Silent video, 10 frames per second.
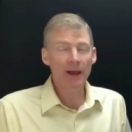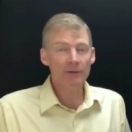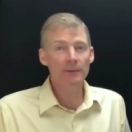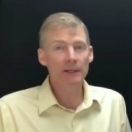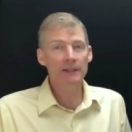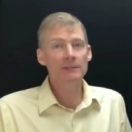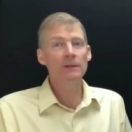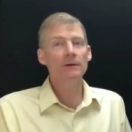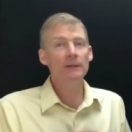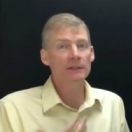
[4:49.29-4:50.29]
Everybody needs
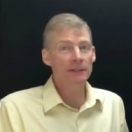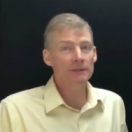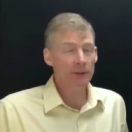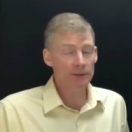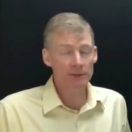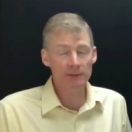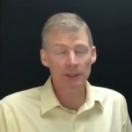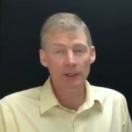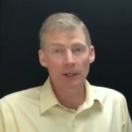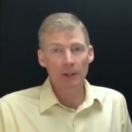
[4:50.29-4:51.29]
to go in ketosis,
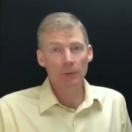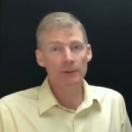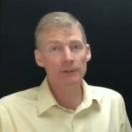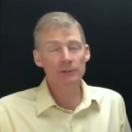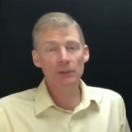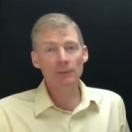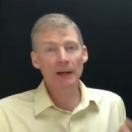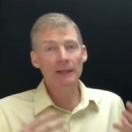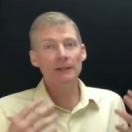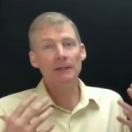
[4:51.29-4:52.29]
whether you do it
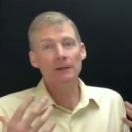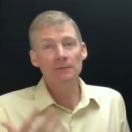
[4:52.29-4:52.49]
by